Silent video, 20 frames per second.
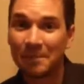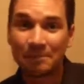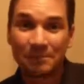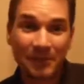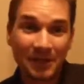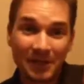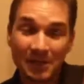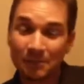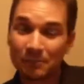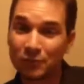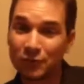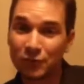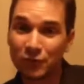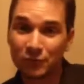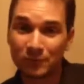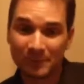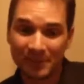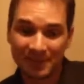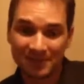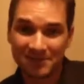Big
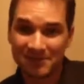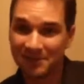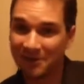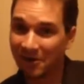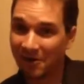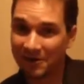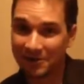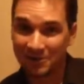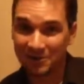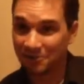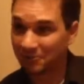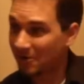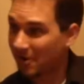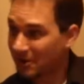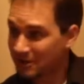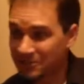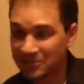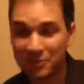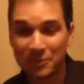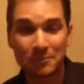improvement on your
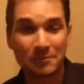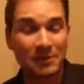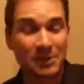roster,